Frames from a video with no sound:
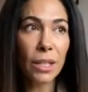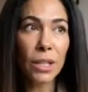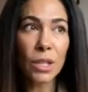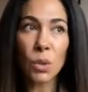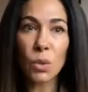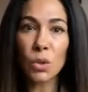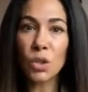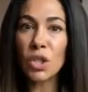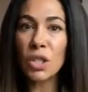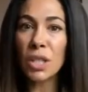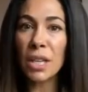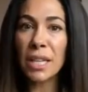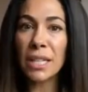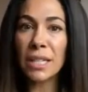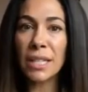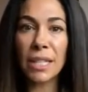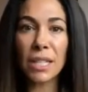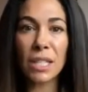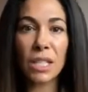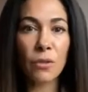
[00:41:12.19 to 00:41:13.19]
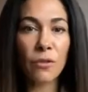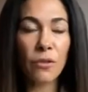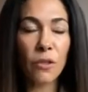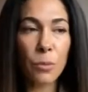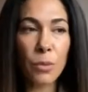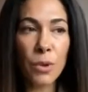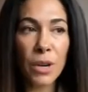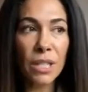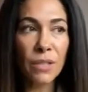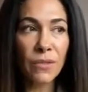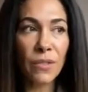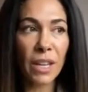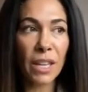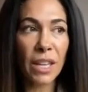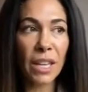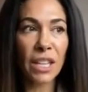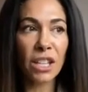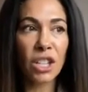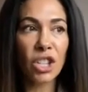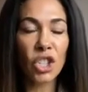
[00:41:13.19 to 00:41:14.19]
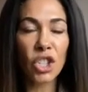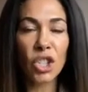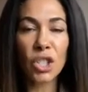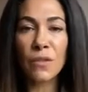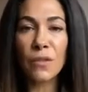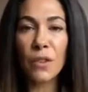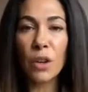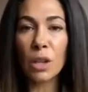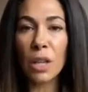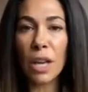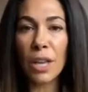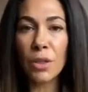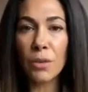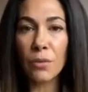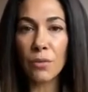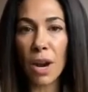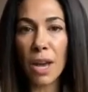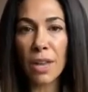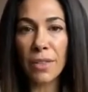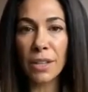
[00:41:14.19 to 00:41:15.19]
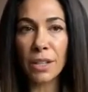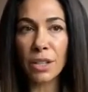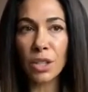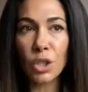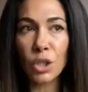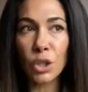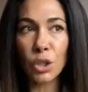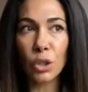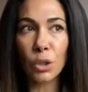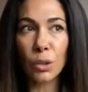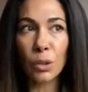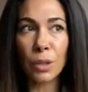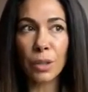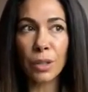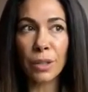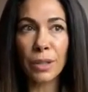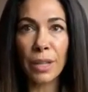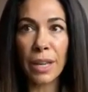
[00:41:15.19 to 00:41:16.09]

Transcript: So it's just easy for breastfeeding and it just felt like the right thing to do.